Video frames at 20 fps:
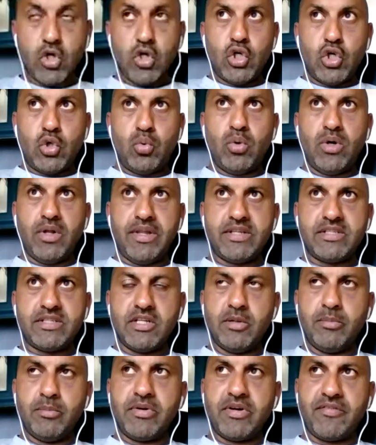Well, there's a
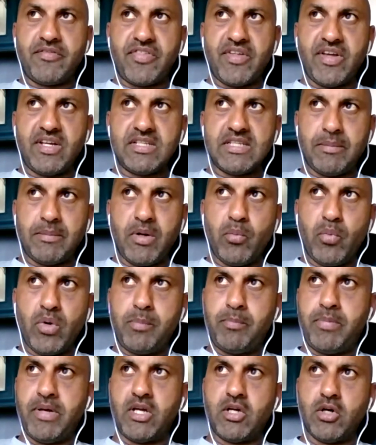number of things. I mean, we
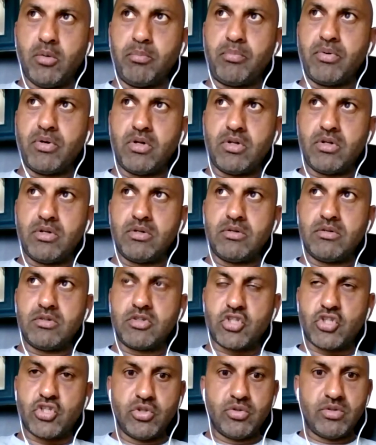pick up
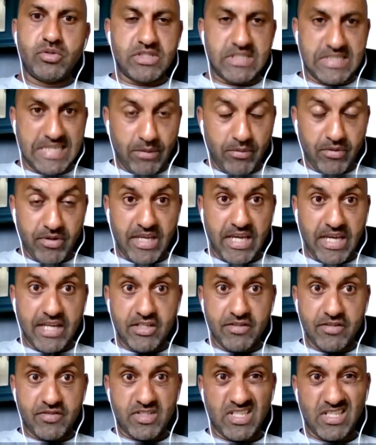students now at the age
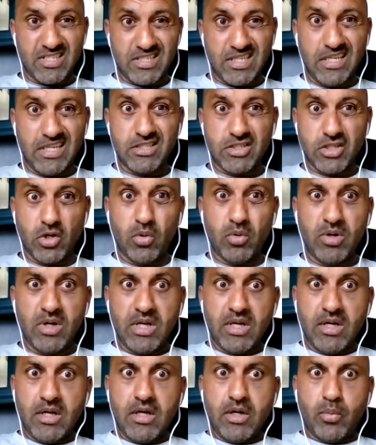of 16. So
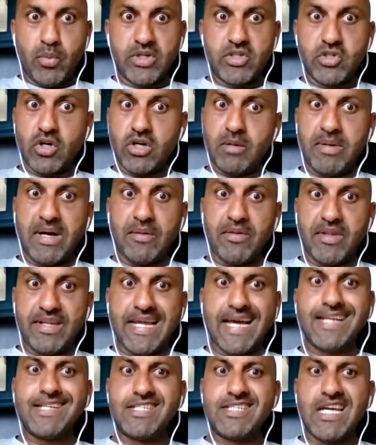we're talking about the
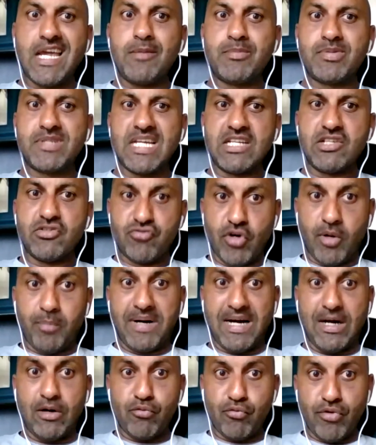98%
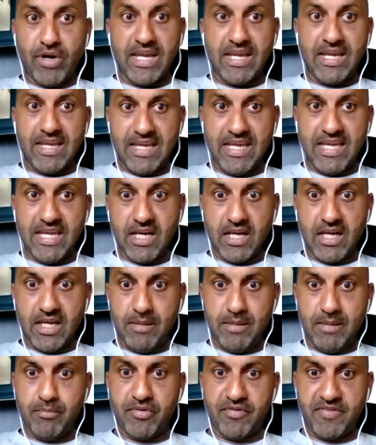dropout rate here
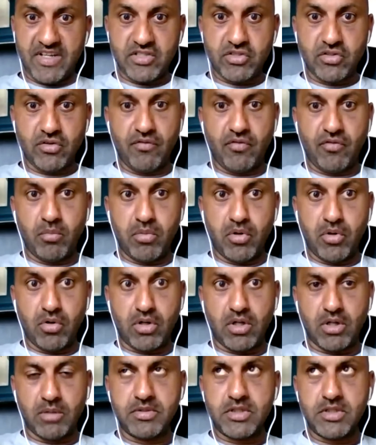in professional football
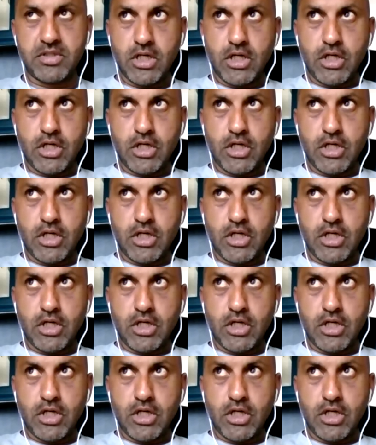clubs.